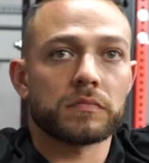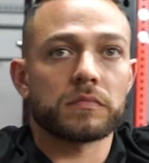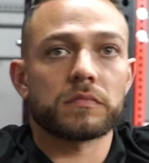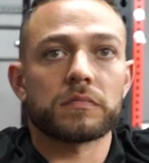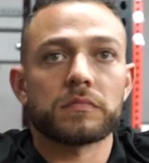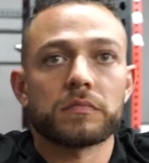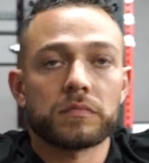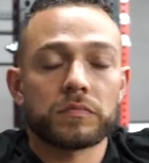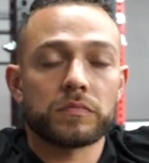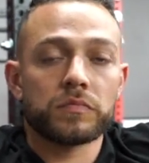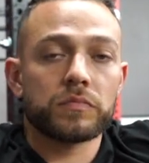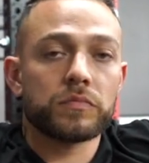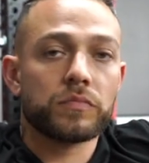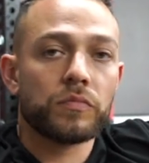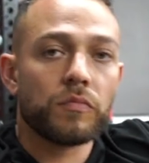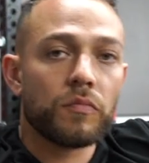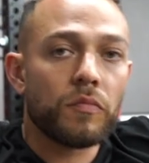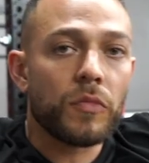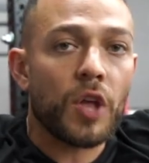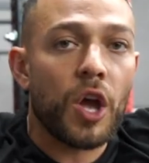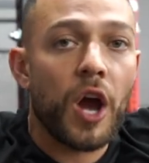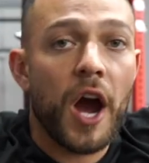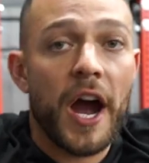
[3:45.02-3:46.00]

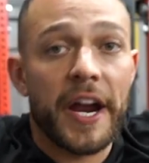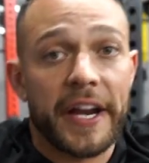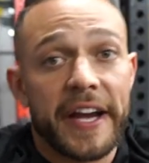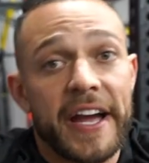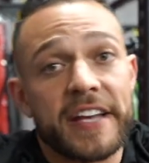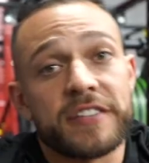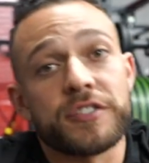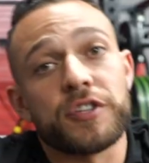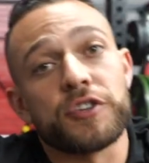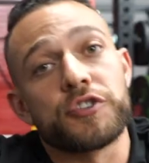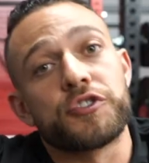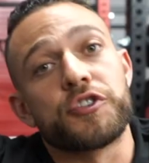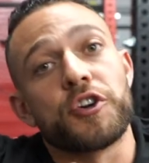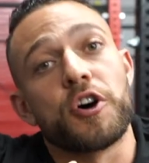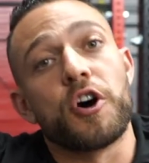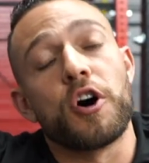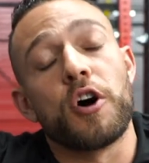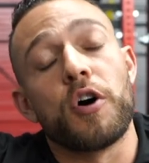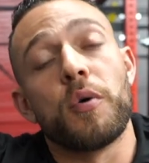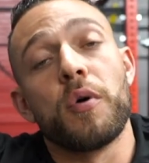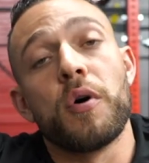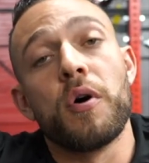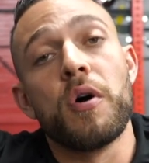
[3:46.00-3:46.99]
All right guys,
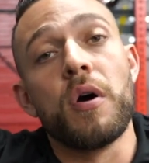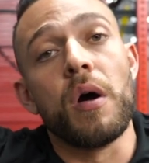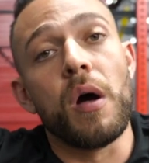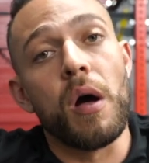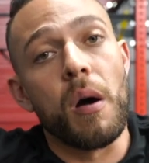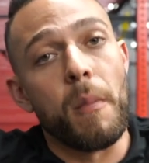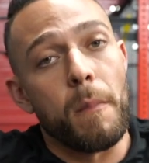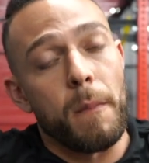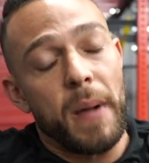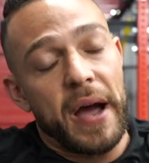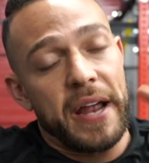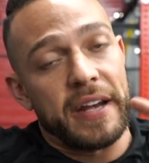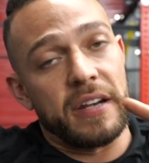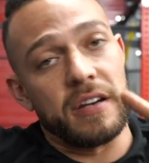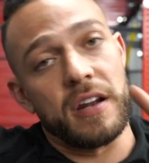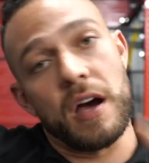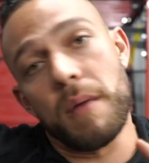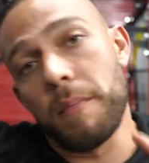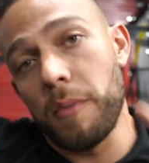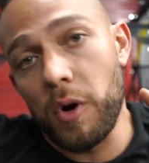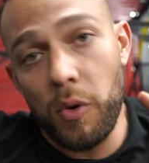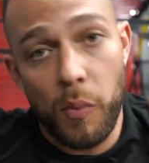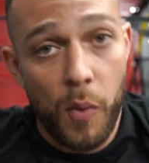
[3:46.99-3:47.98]
so my
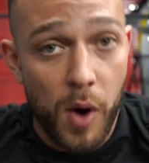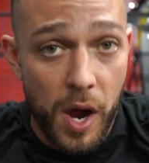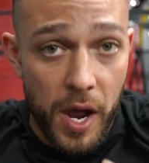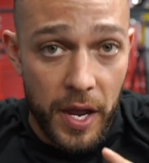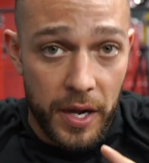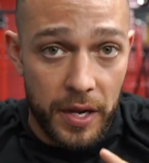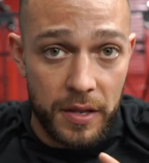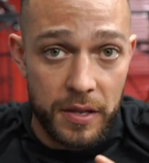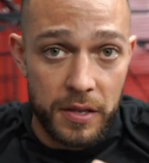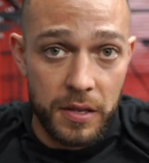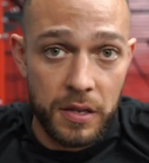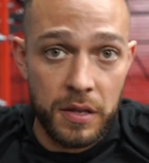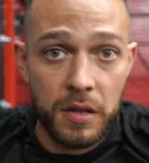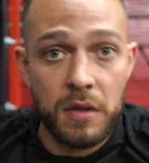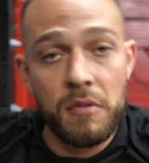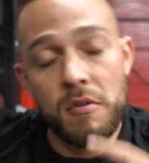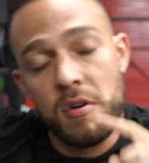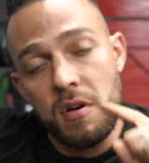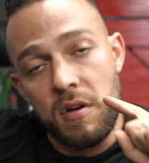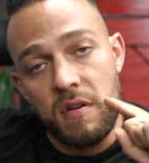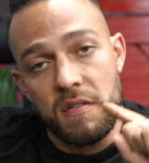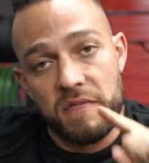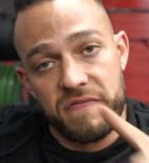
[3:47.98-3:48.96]
number one
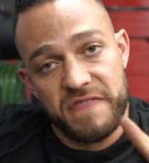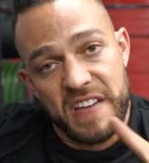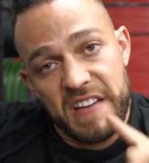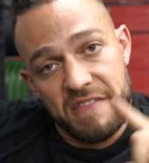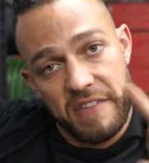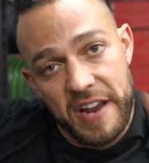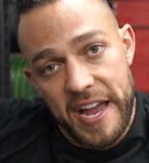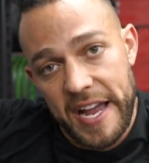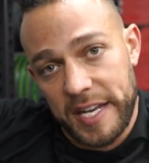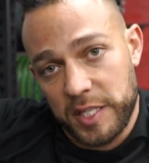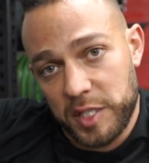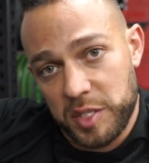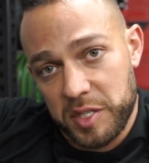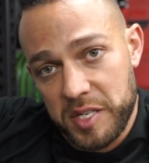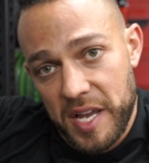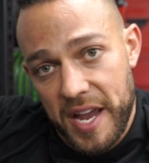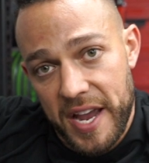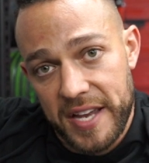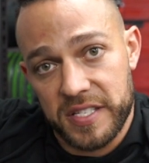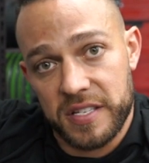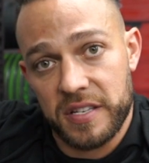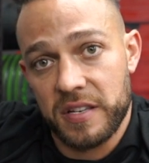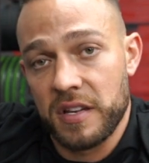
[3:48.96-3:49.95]
favorite
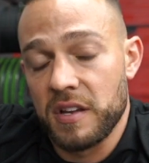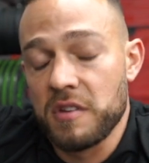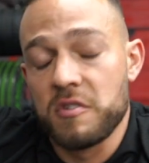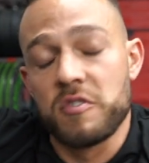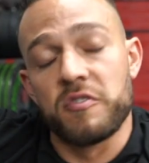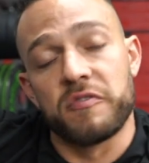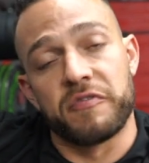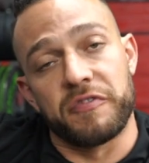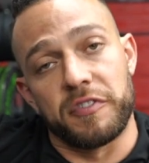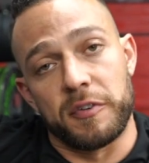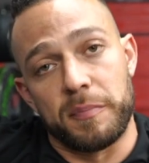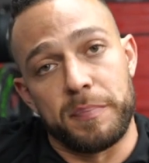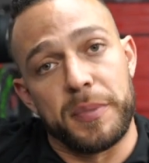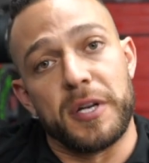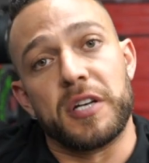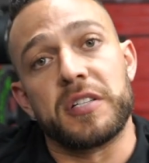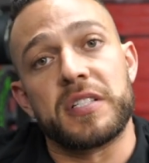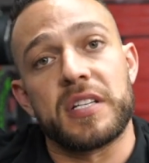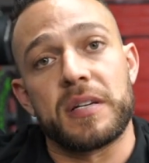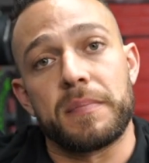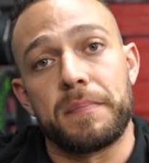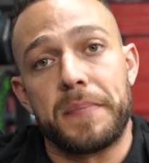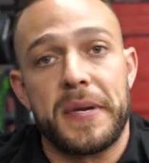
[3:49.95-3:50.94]
exercise for
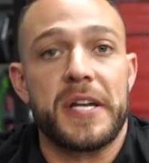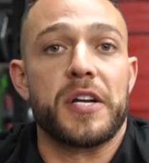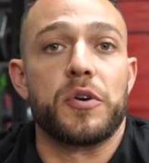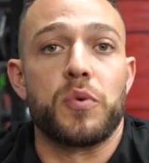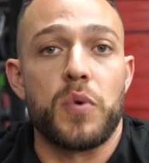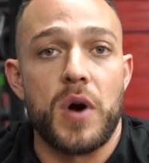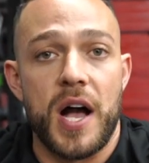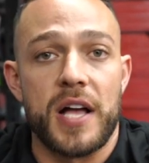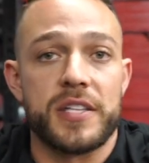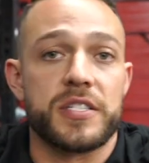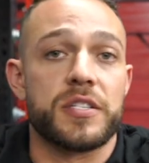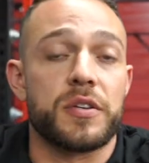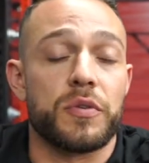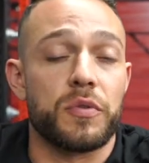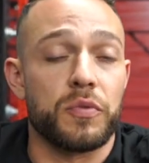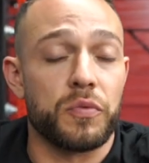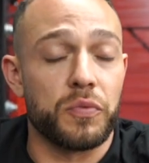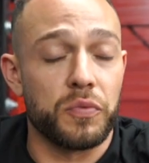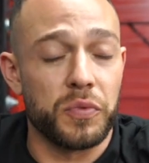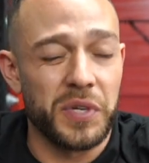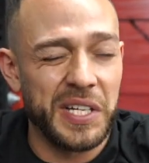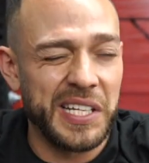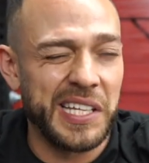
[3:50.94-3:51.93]
building big quads,
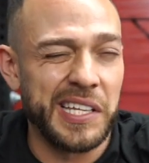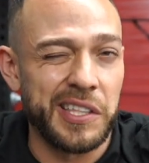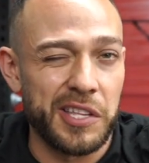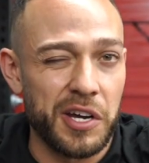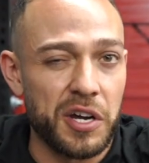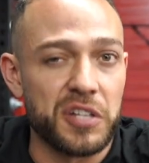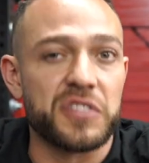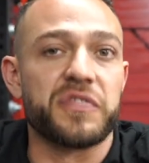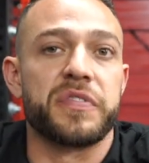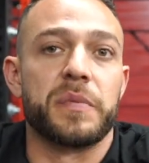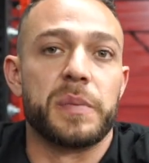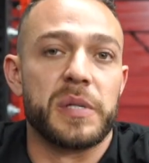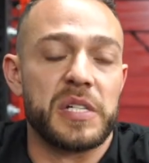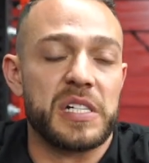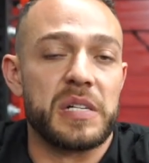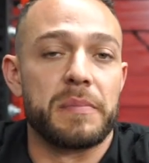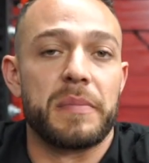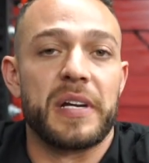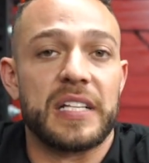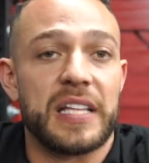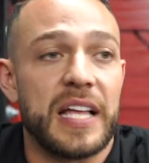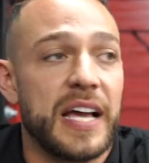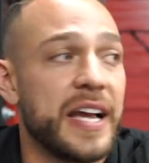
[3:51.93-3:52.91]
really those for
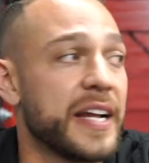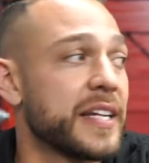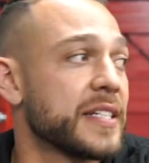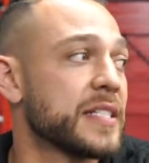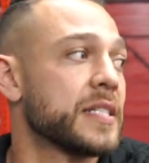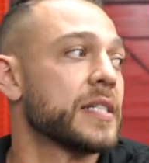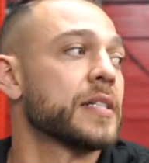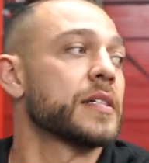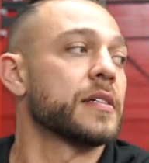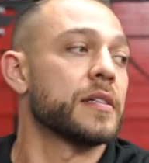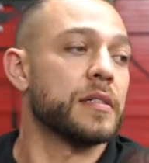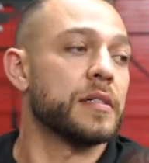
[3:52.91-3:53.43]
building big legs,